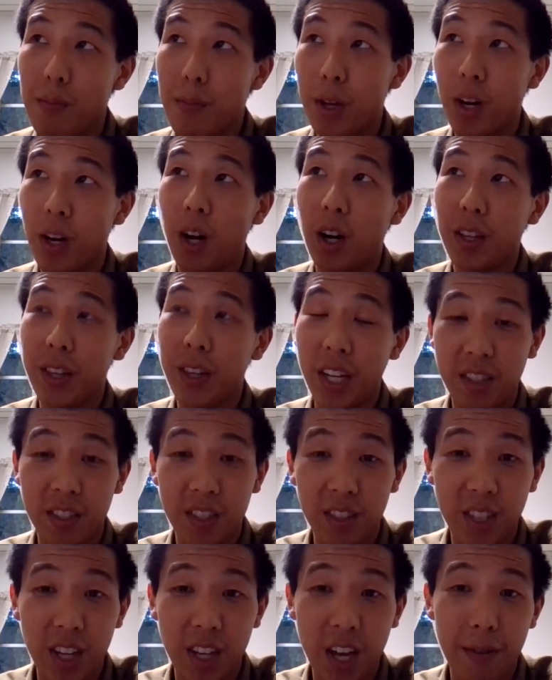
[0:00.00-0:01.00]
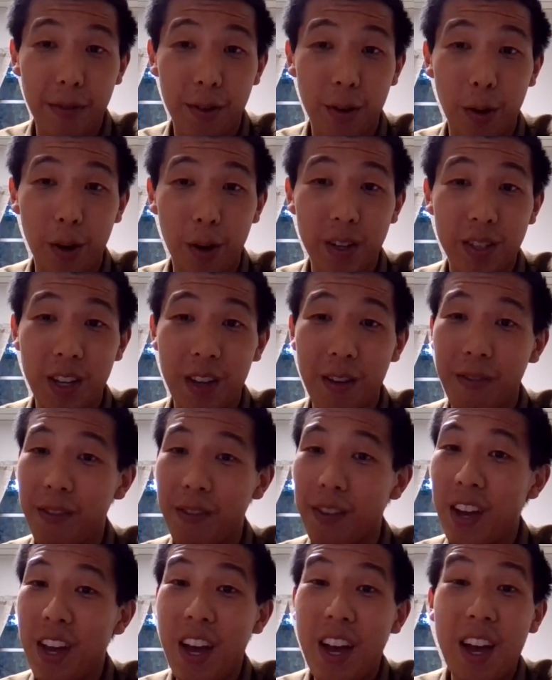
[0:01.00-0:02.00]
But all that's to say, of course,
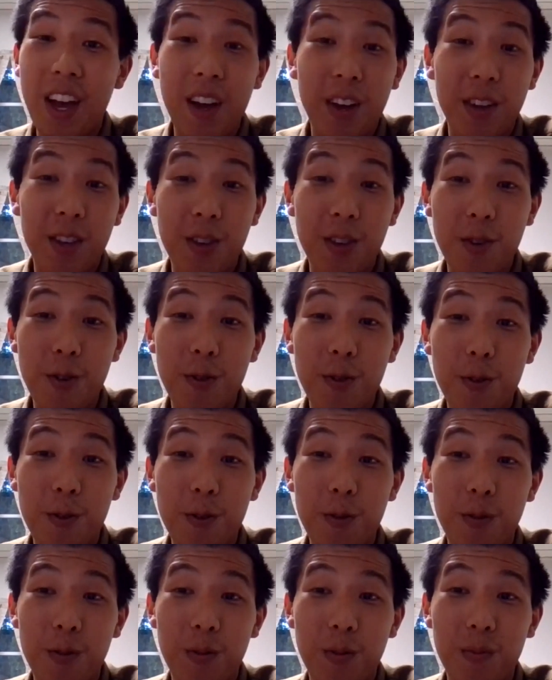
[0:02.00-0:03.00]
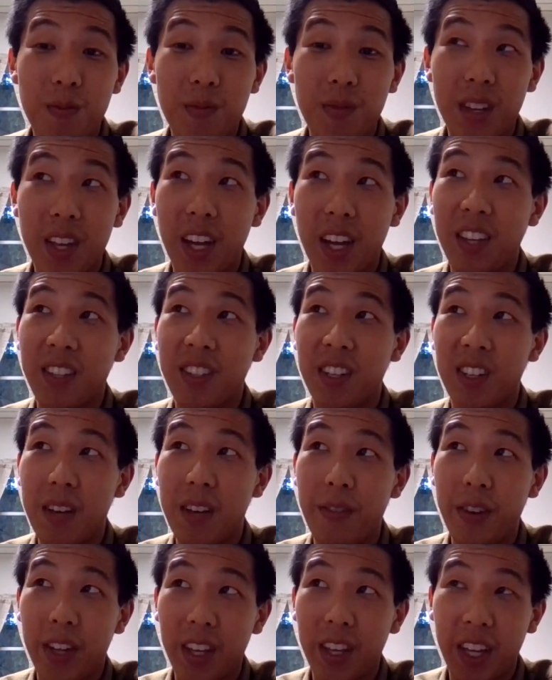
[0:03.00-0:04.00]
if you get a
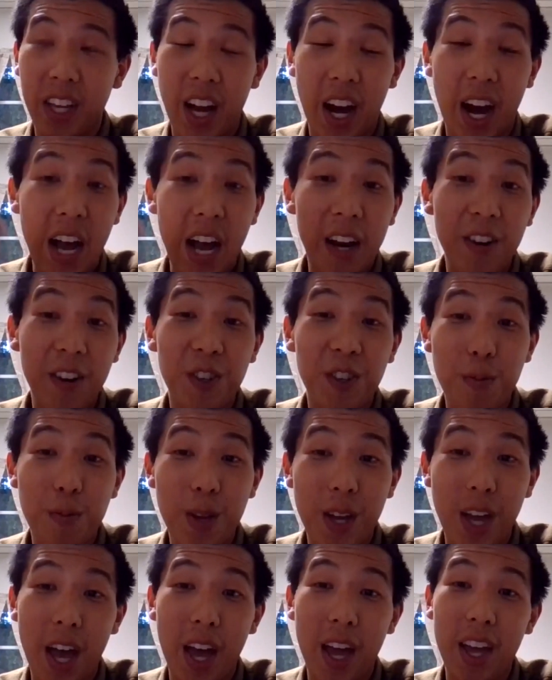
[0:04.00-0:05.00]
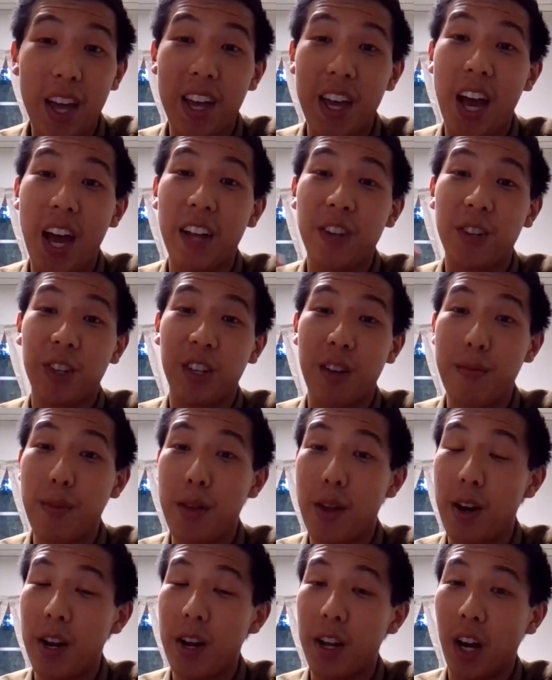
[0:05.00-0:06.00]
significantly higher GPA at your
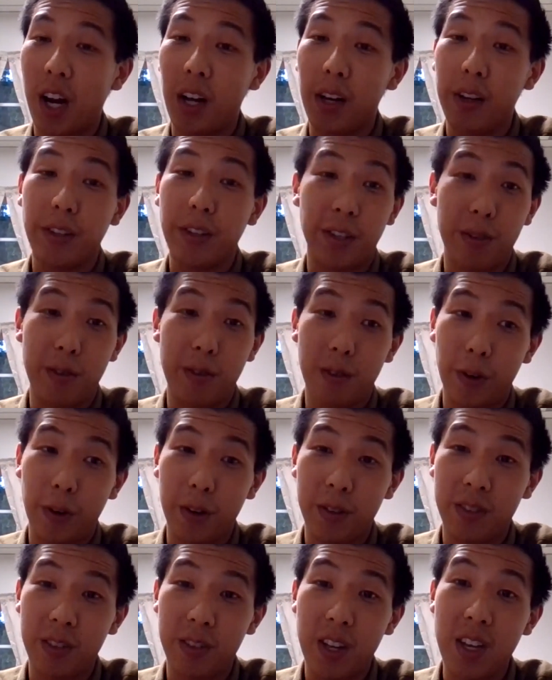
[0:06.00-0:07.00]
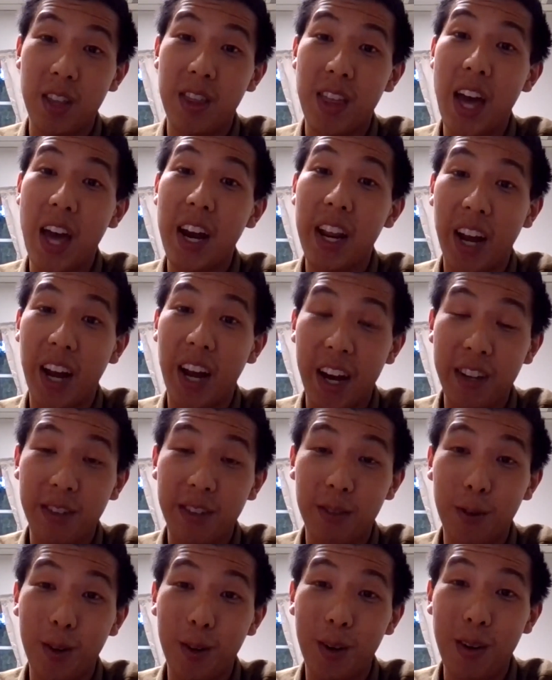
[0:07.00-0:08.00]
community college or university than in high
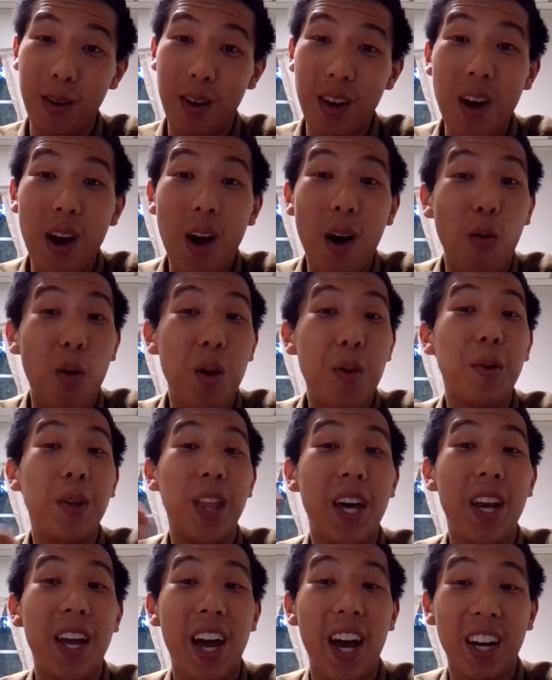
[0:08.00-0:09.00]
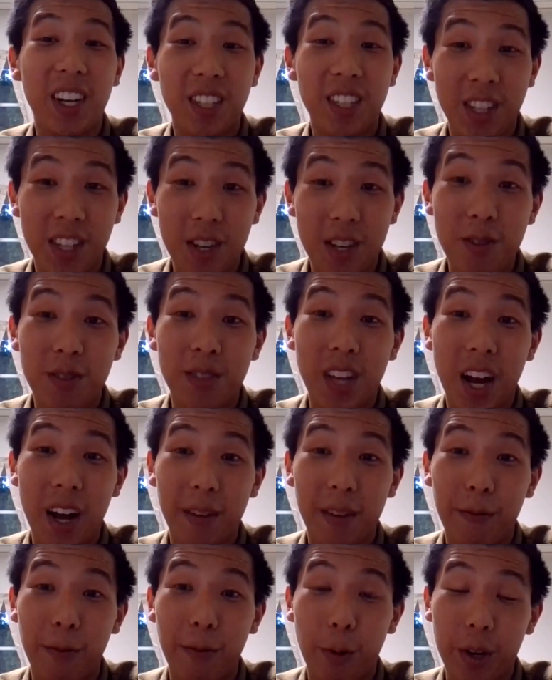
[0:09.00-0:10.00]
school, we then actually use
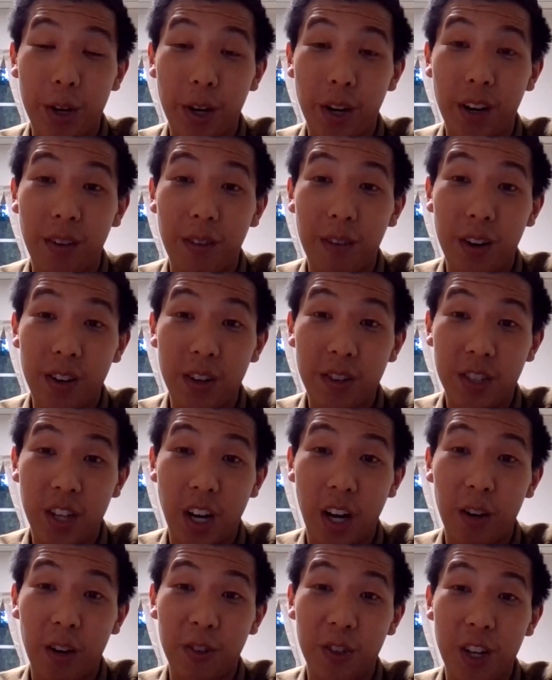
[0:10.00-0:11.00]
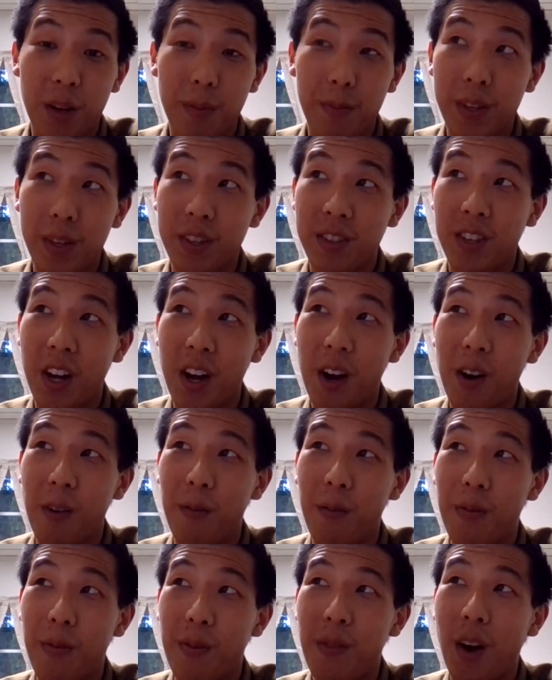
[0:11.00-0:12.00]
that for your scholarship. And
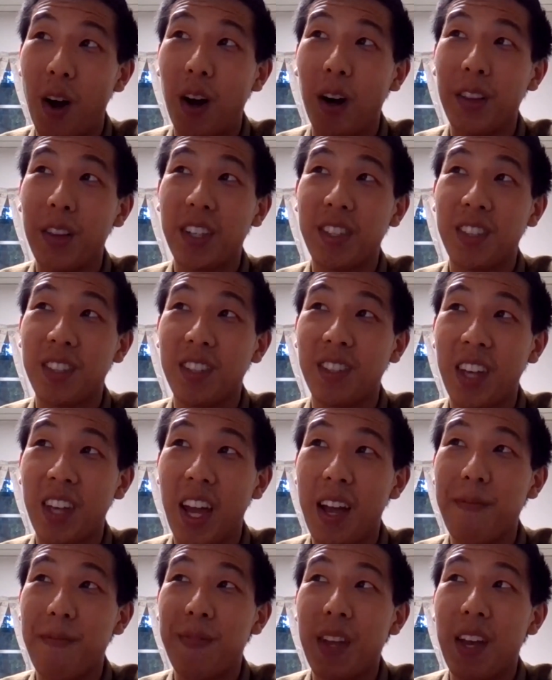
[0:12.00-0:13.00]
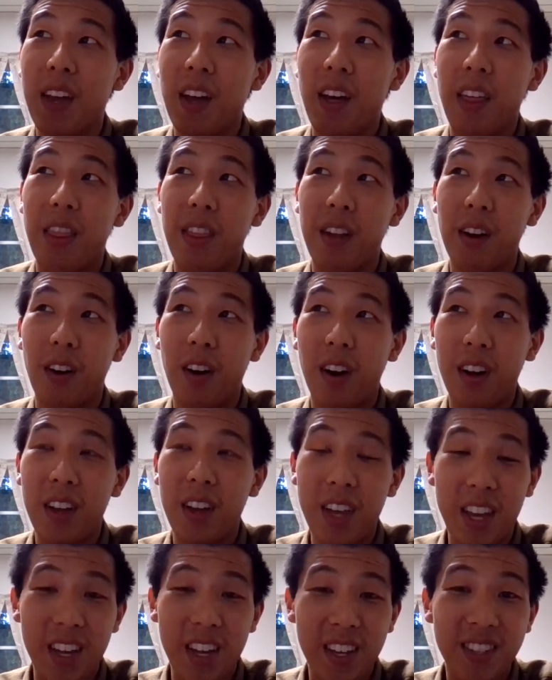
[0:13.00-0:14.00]
so all that's to say, there
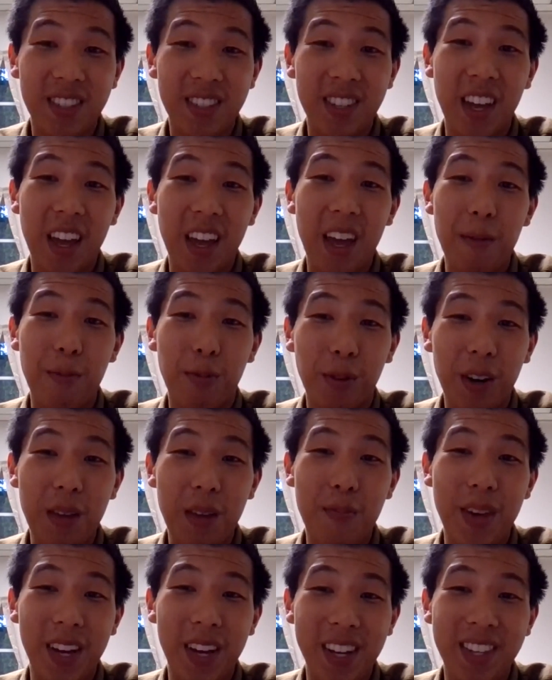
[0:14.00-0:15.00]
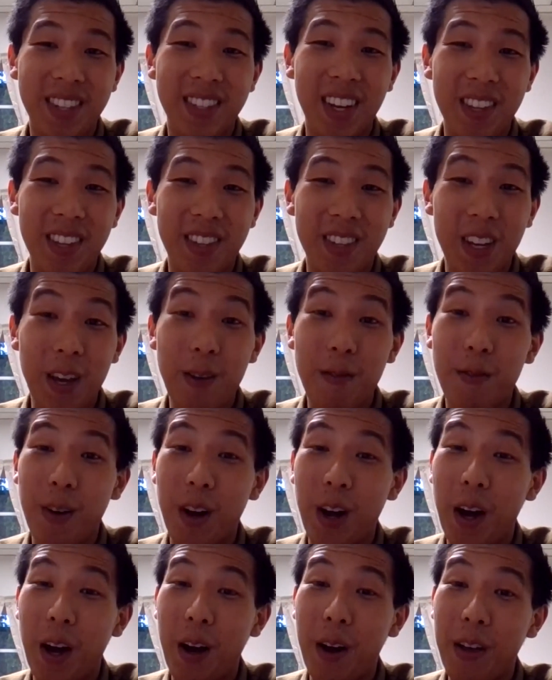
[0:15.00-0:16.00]
is a pretty big incentive
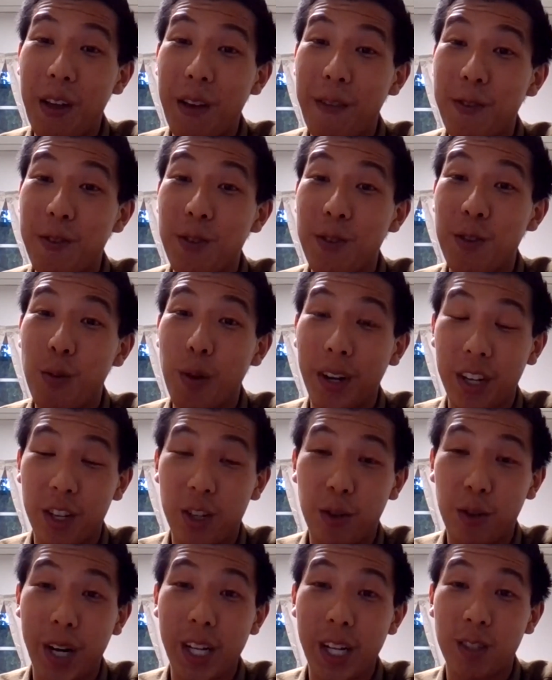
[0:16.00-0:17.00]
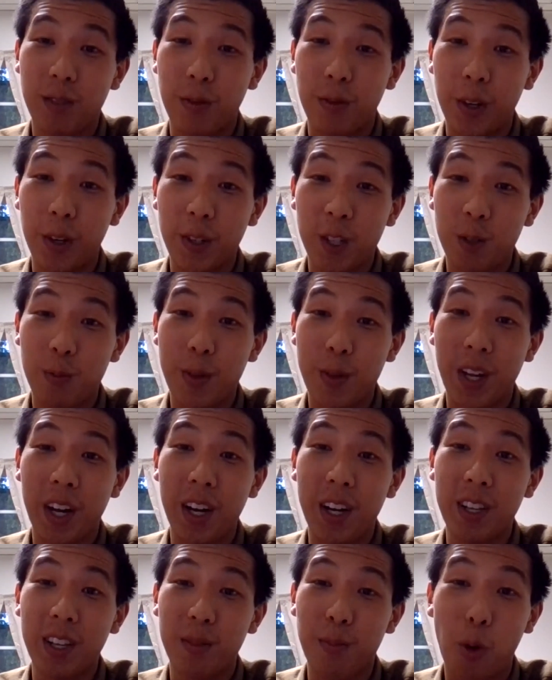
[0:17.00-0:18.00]
if you do want to transfer, just
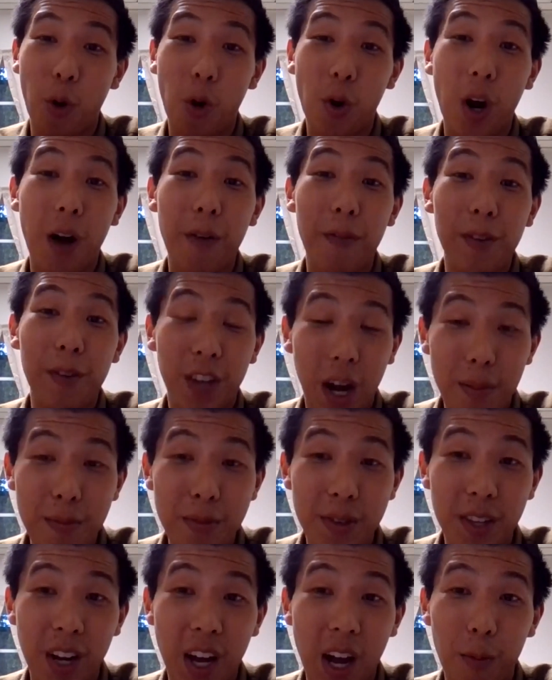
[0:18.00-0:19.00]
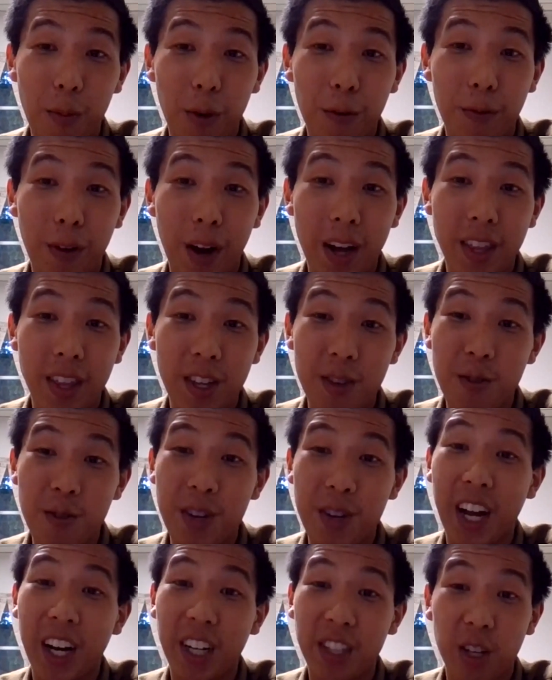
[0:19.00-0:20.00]
because more oftentimes than not, we'll find that you
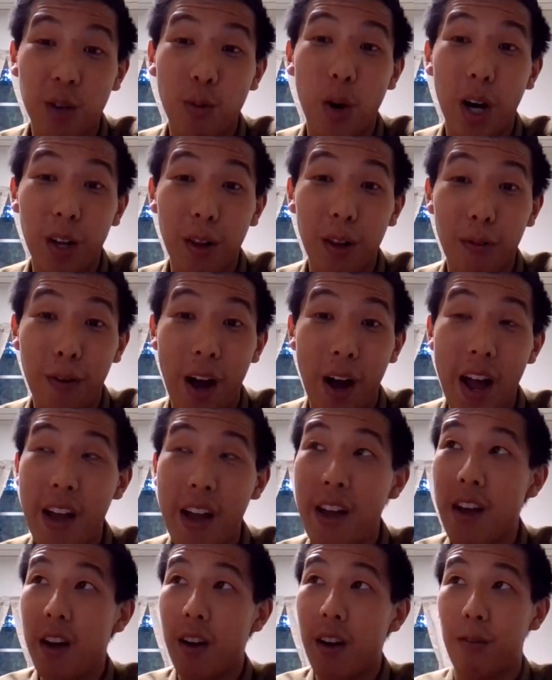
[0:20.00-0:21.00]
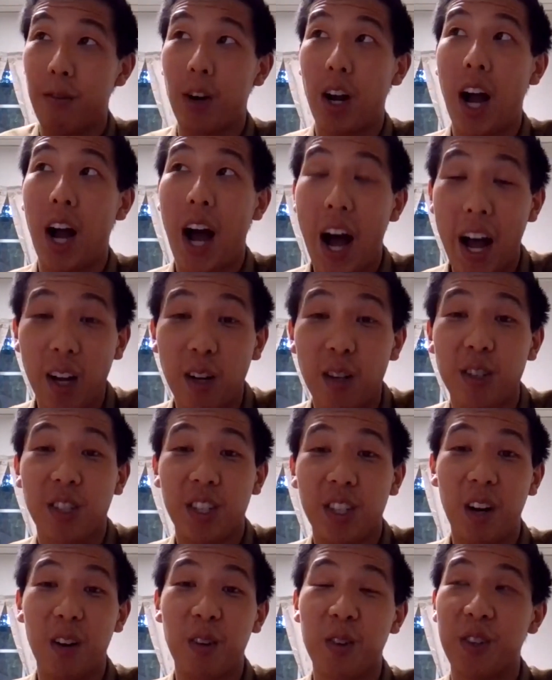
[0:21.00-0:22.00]
can actually qualify for a higher
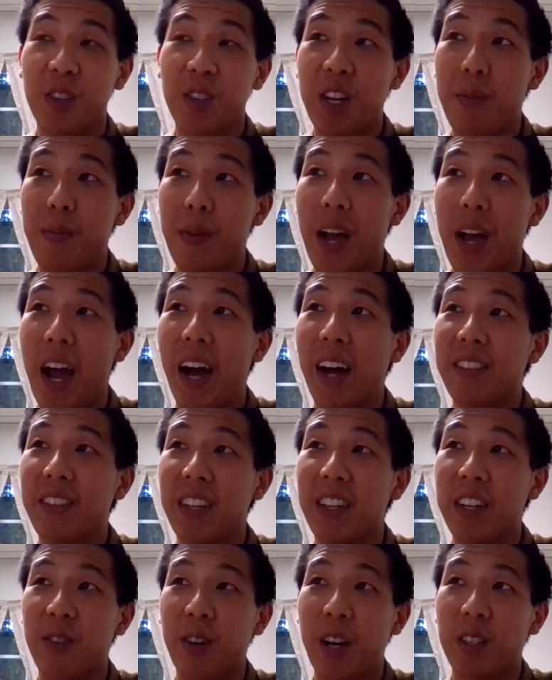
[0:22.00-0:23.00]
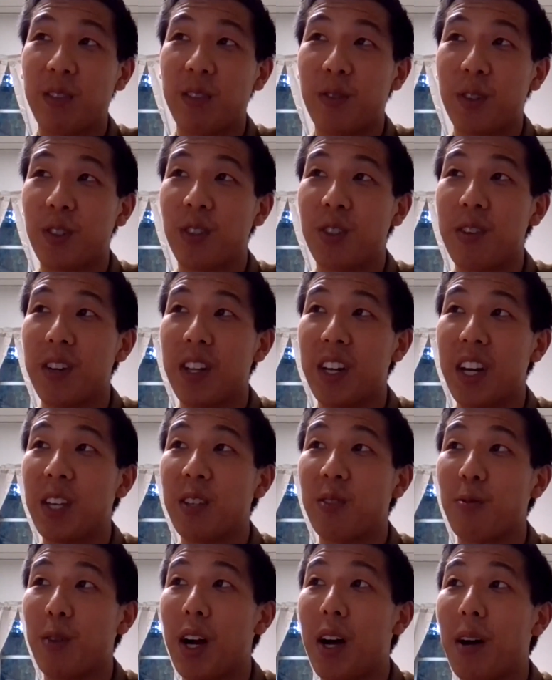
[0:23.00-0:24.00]
scholarship as a transfer student
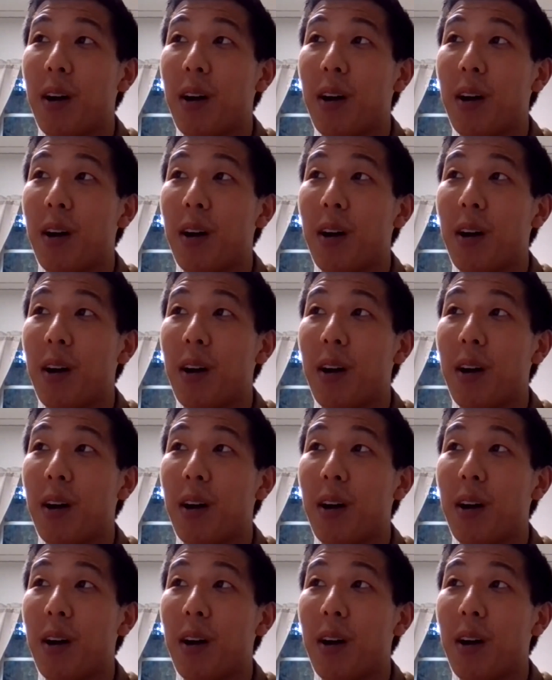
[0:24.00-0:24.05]
as